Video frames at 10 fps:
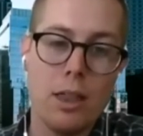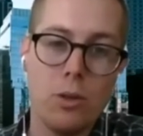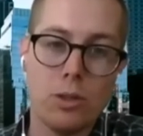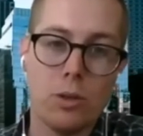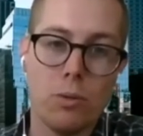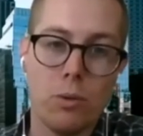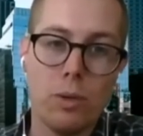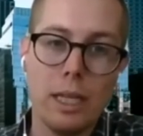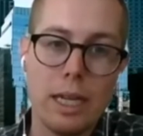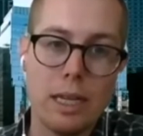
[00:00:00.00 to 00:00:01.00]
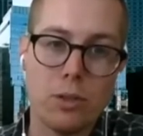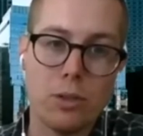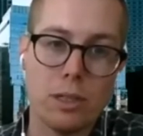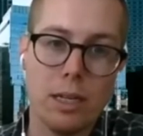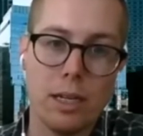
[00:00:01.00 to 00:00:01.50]
those are really
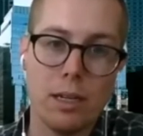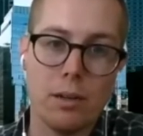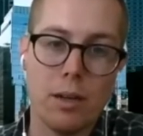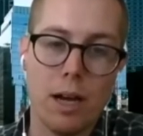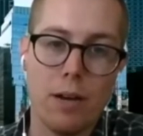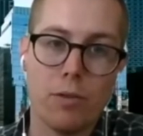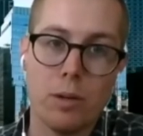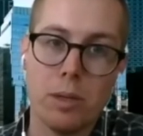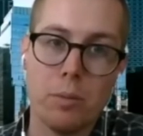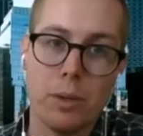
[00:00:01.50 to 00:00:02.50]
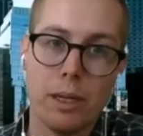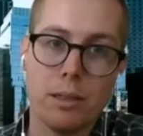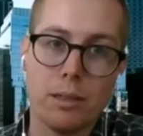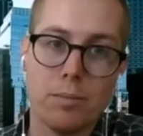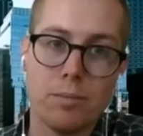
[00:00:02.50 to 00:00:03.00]
interesting freemium plays.